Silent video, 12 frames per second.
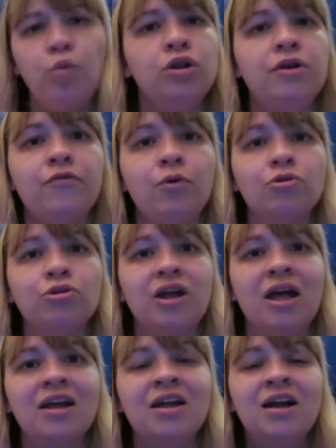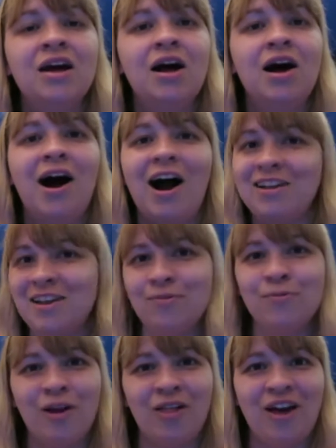And I wouldn't have ordered it. I
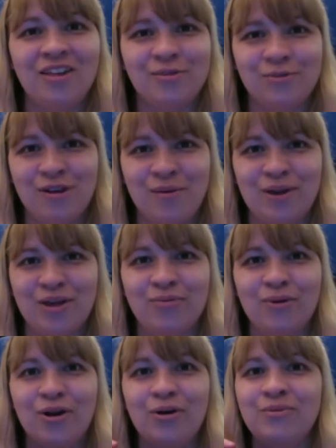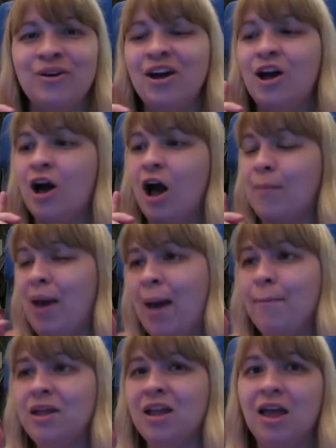didn't realize it was coming through.
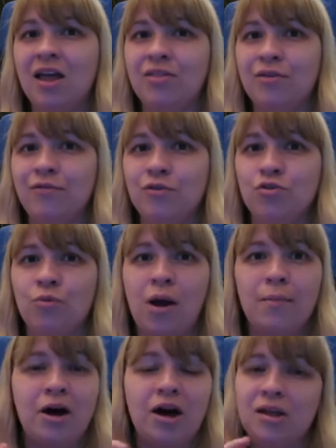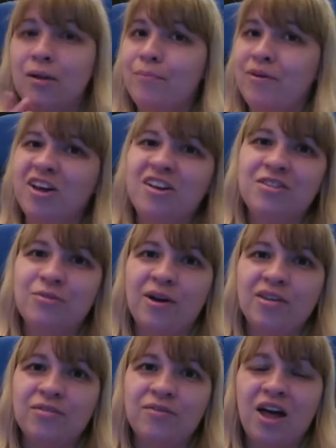I'm happy to get the Futurama item,
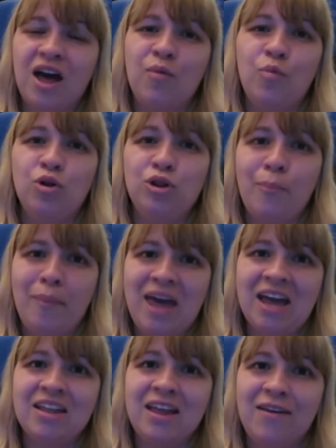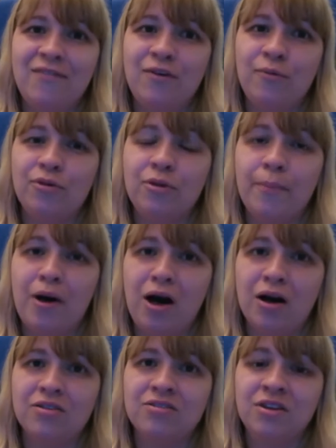but the rest of it I wouldn't have picked if it was a
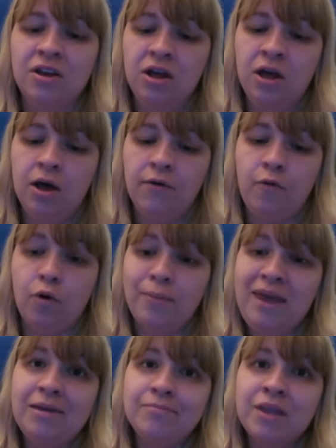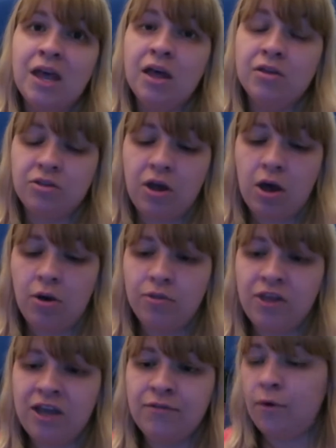box for me.
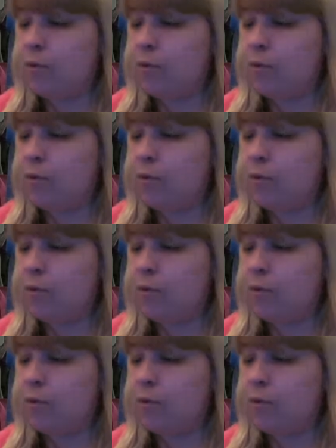So,